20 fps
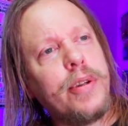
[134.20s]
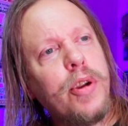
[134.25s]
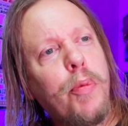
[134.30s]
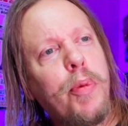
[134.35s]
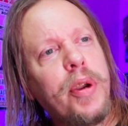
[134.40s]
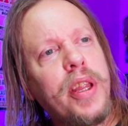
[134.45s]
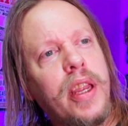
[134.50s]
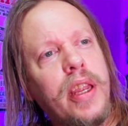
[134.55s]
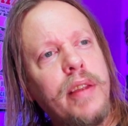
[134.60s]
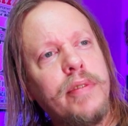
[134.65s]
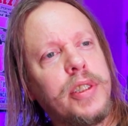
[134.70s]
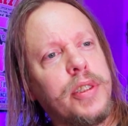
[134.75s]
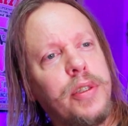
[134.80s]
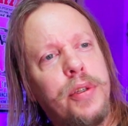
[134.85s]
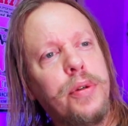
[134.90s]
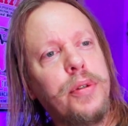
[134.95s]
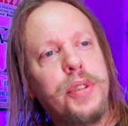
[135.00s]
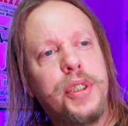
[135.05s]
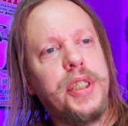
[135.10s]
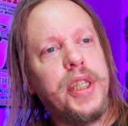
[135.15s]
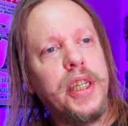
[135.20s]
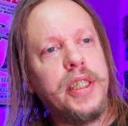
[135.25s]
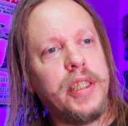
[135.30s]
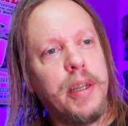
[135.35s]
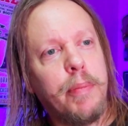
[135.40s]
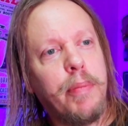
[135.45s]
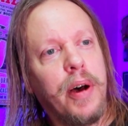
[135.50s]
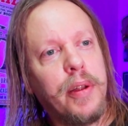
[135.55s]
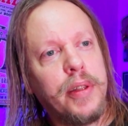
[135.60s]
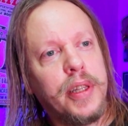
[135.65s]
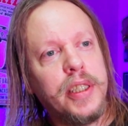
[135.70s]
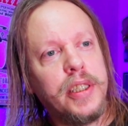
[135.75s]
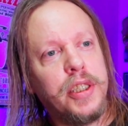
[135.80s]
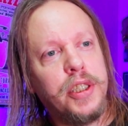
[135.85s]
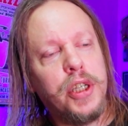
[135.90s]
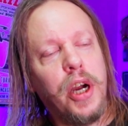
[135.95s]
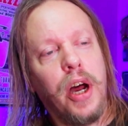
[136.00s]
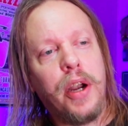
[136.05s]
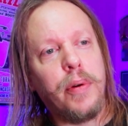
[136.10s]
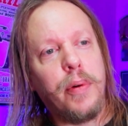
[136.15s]
nobody gives two shits about this
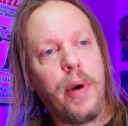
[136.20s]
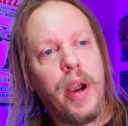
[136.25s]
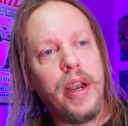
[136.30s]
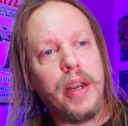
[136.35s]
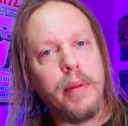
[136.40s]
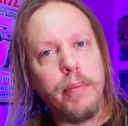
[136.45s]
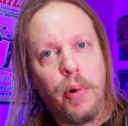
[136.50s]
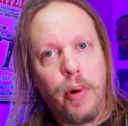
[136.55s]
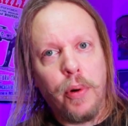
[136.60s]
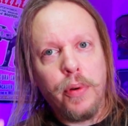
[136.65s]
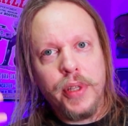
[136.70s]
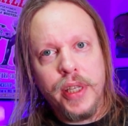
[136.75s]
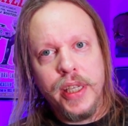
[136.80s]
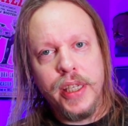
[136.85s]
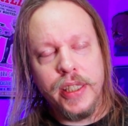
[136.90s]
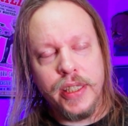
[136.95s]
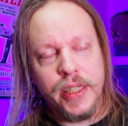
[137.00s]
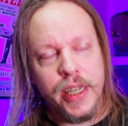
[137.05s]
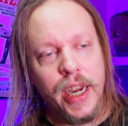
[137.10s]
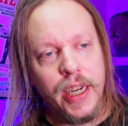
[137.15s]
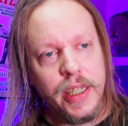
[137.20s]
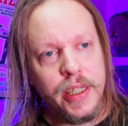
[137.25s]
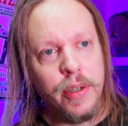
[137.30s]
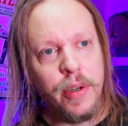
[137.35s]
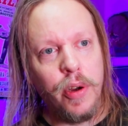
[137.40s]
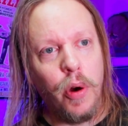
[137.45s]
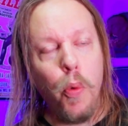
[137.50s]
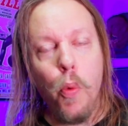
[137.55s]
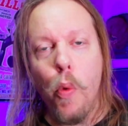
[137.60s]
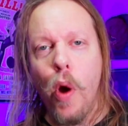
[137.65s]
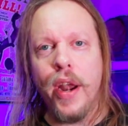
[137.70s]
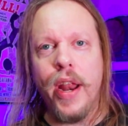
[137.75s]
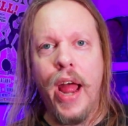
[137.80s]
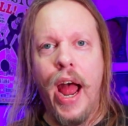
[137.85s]
genre anymore these days, What